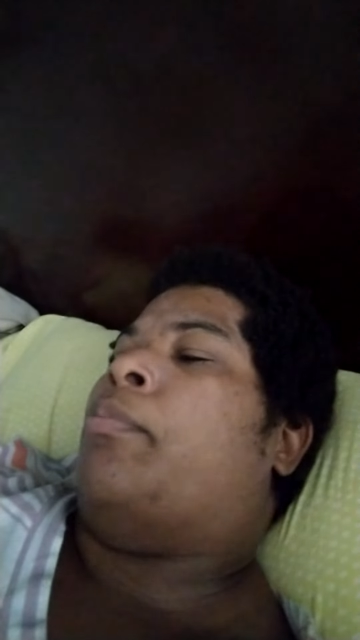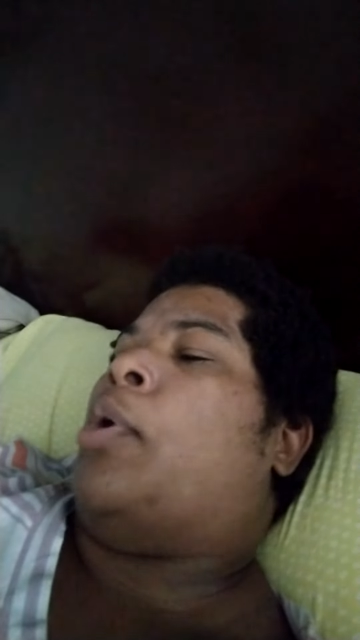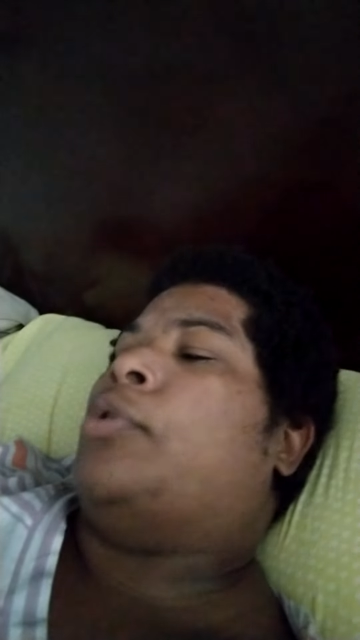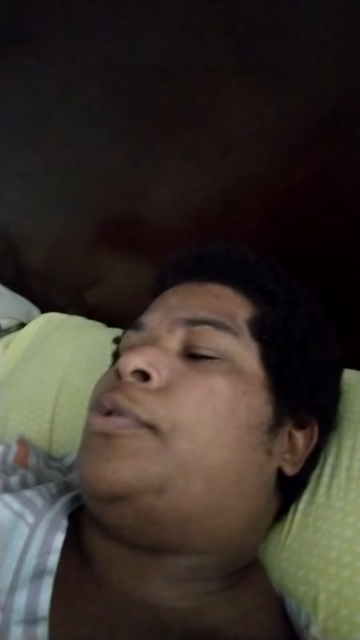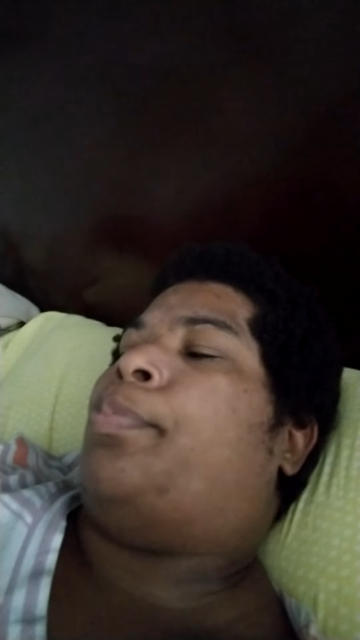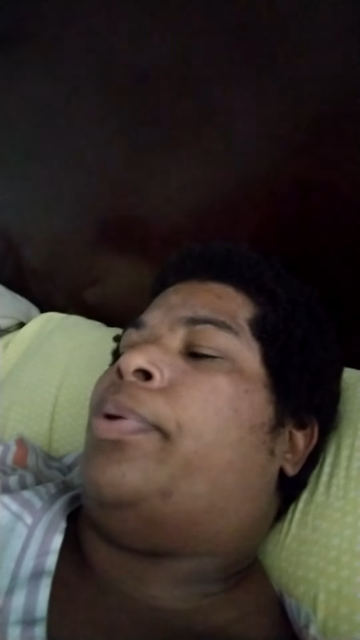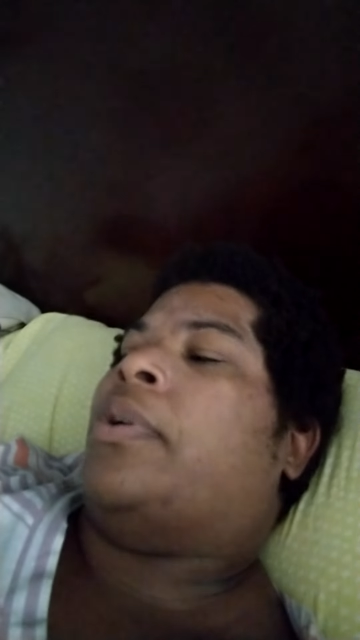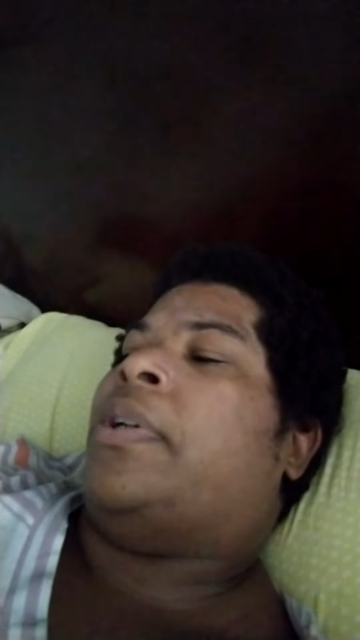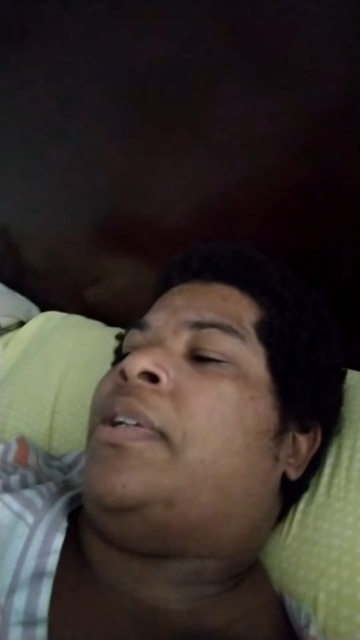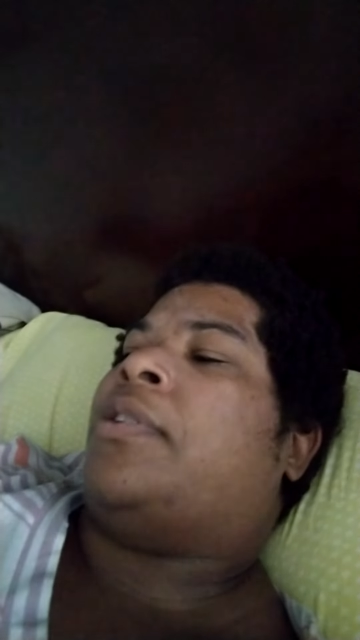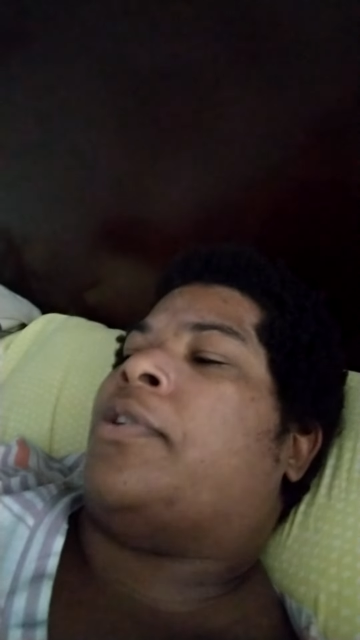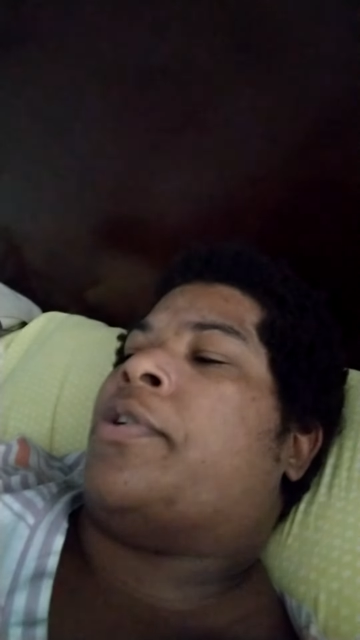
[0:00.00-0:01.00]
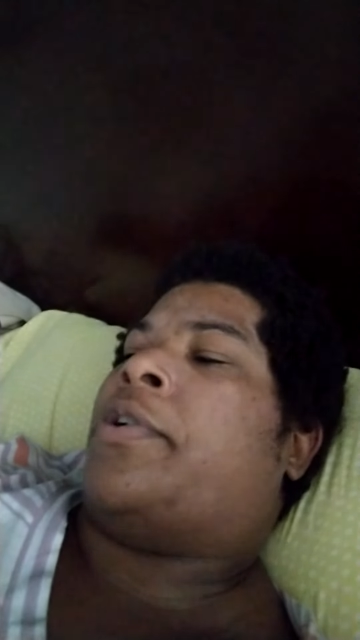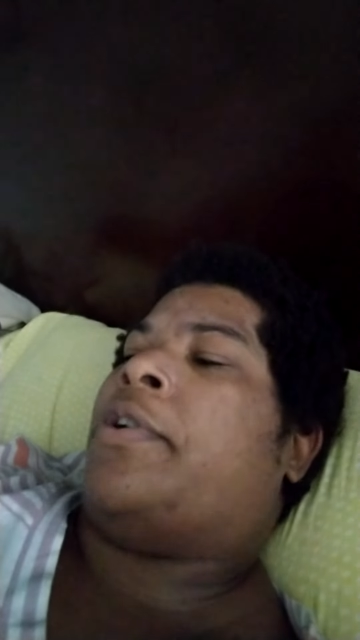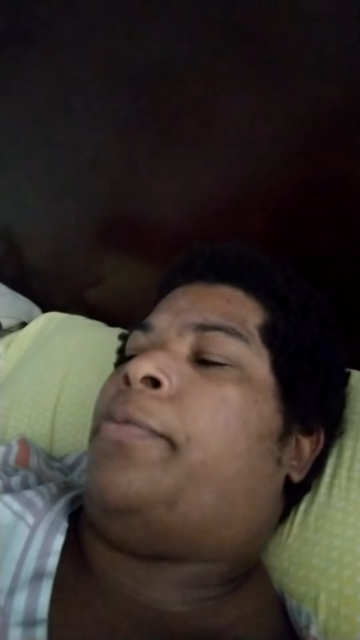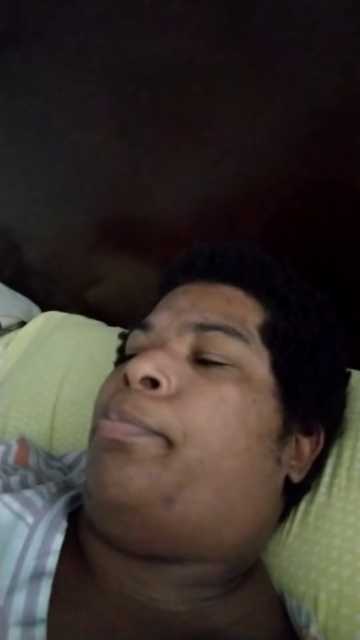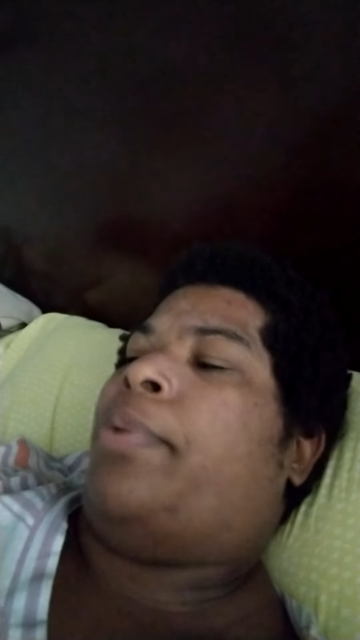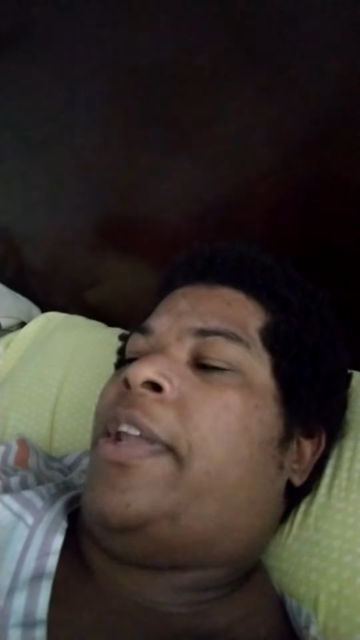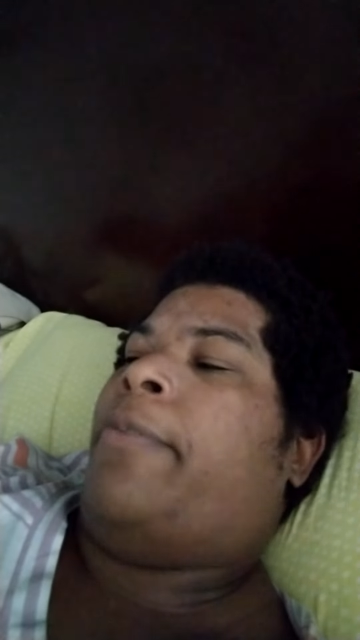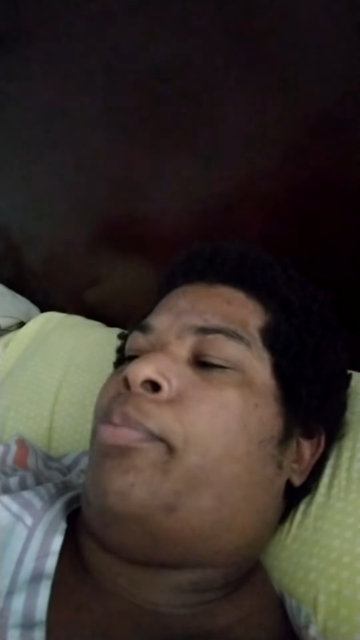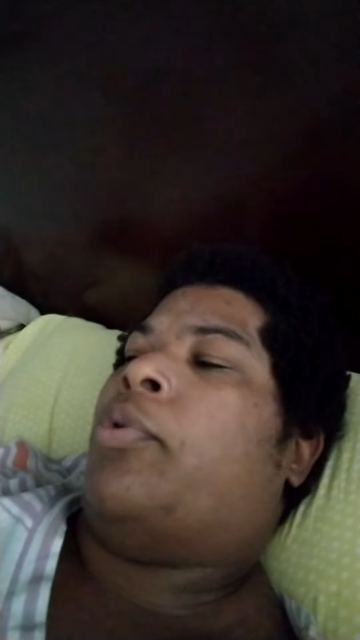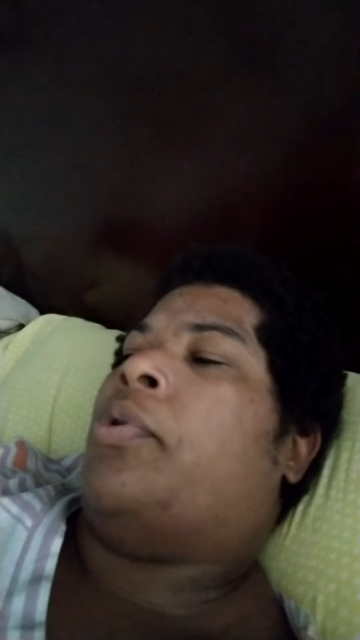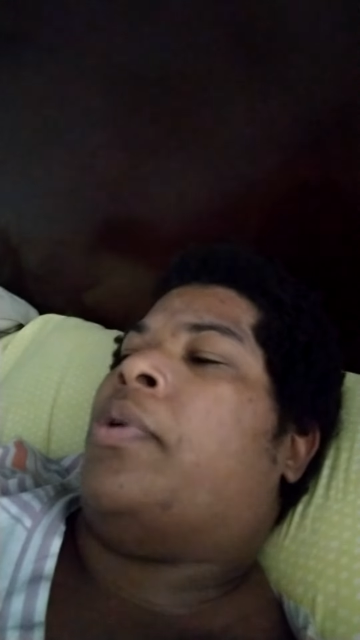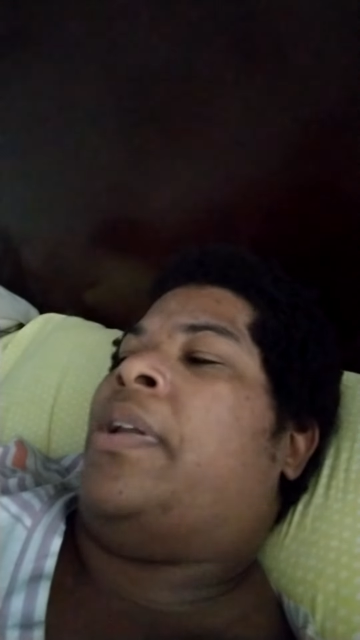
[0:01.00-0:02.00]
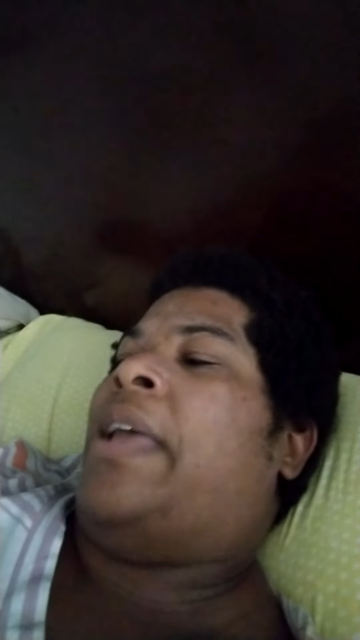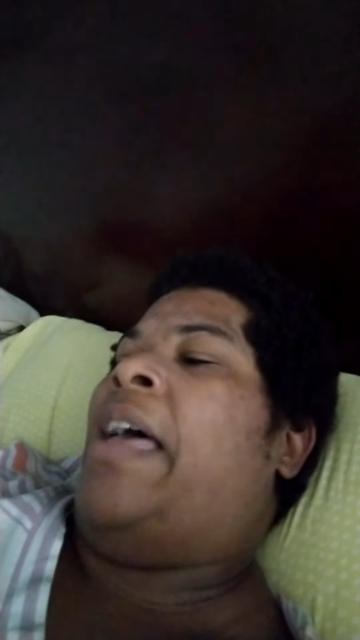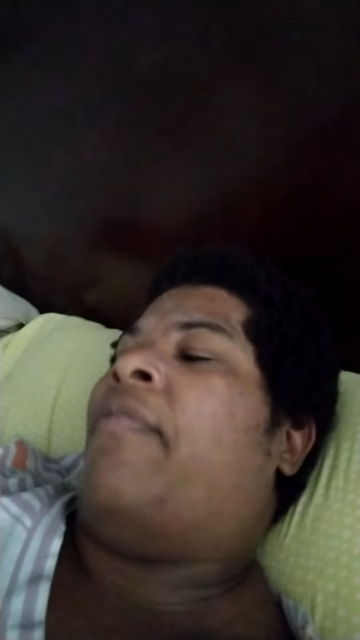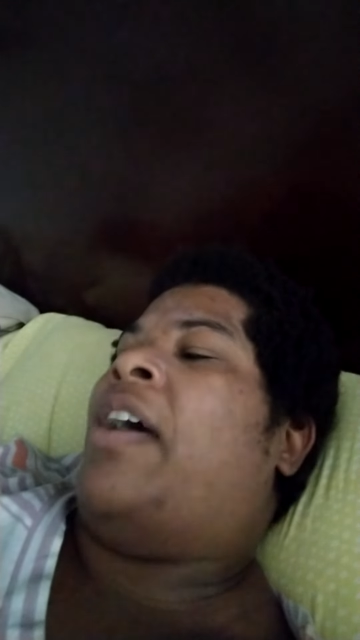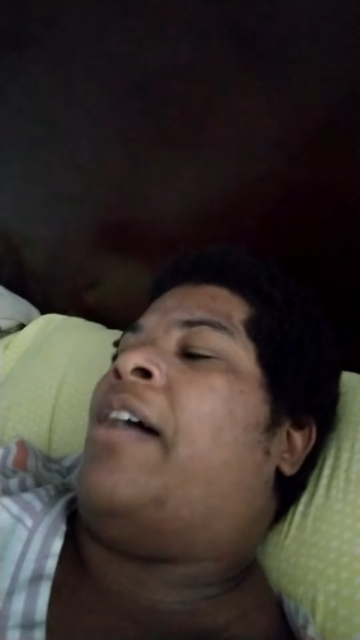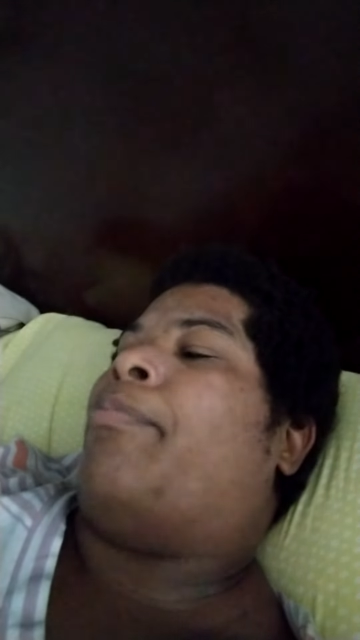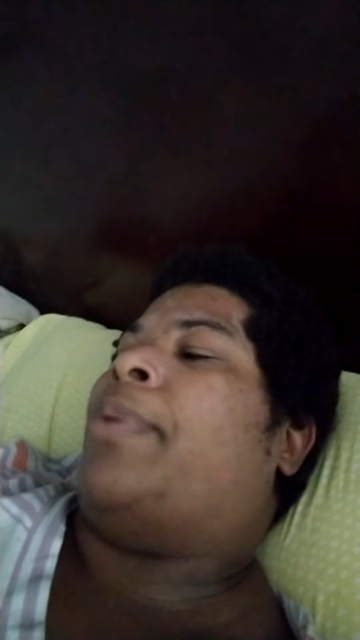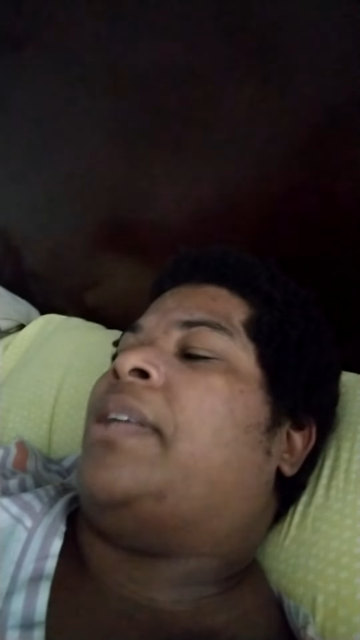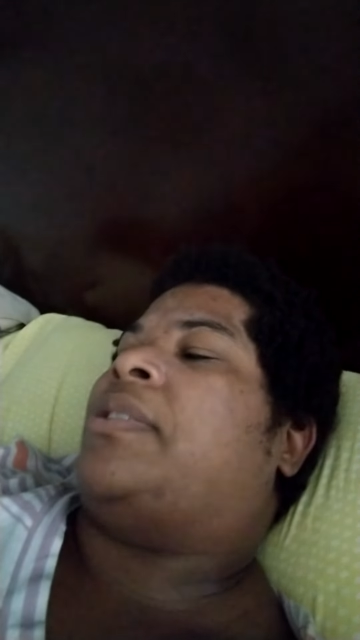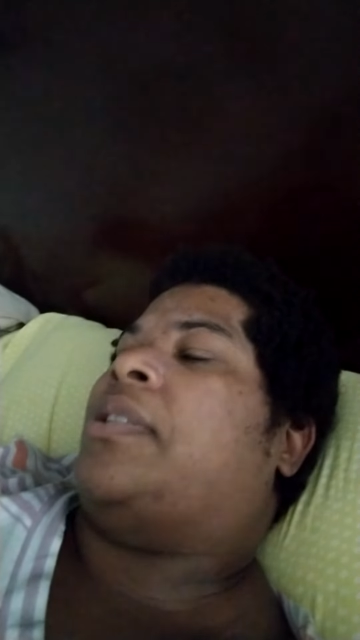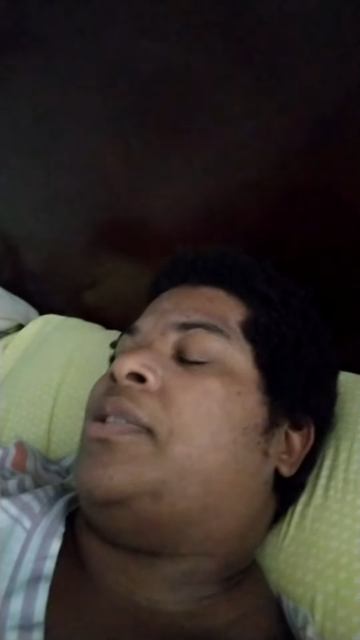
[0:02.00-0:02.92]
most police are good people and have our best